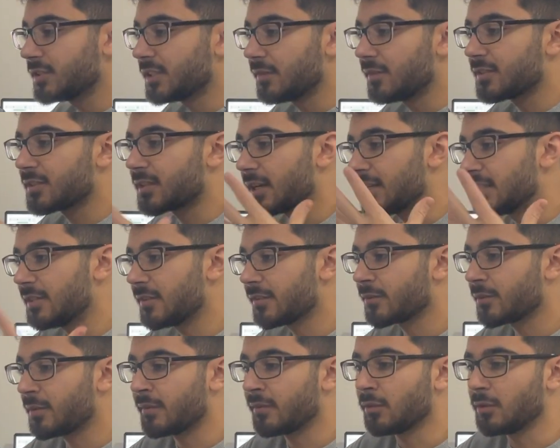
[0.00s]
in the
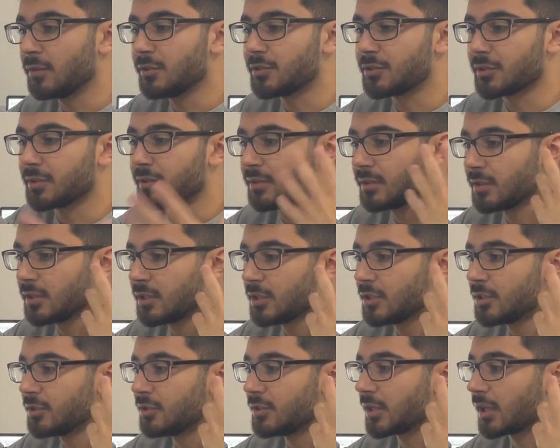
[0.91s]
scientific revolution
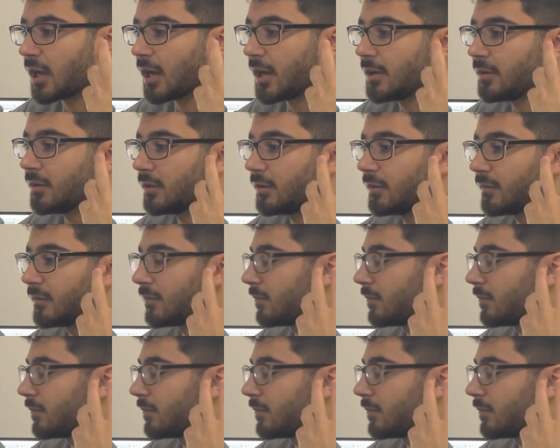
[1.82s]
to kind of,